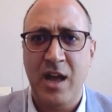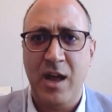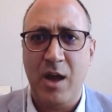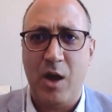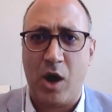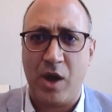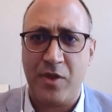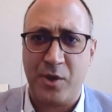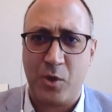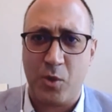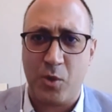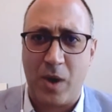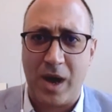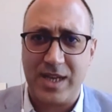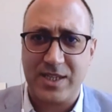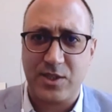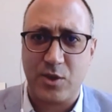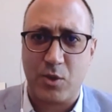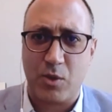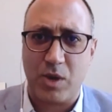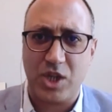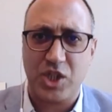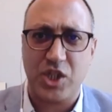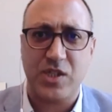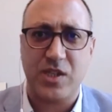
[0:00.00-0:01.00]
otherwise
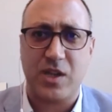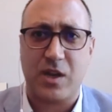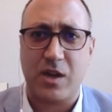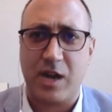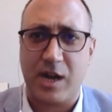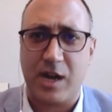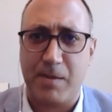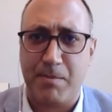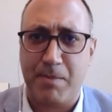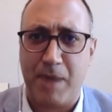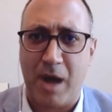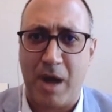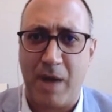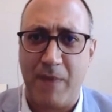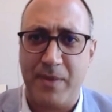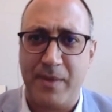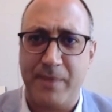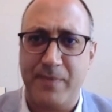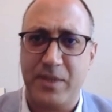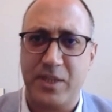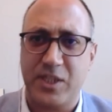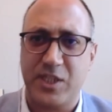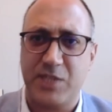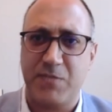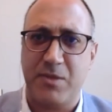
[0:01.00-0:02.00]
the Russians are going to bomb
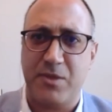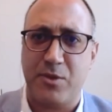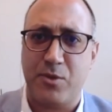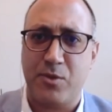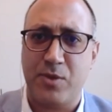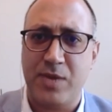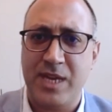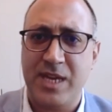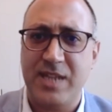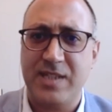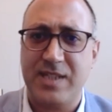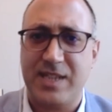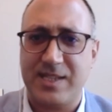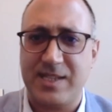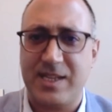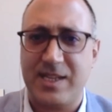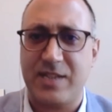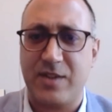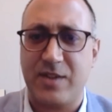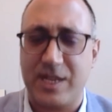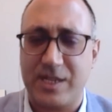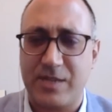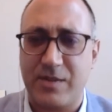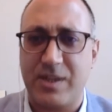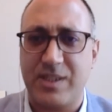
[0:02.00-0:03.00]
them to smithereens,
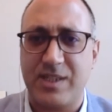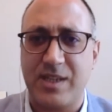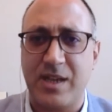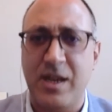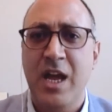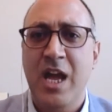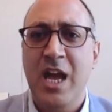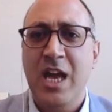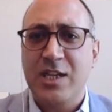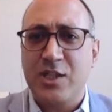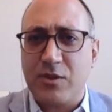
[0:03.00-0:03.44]
etc., etc., etc.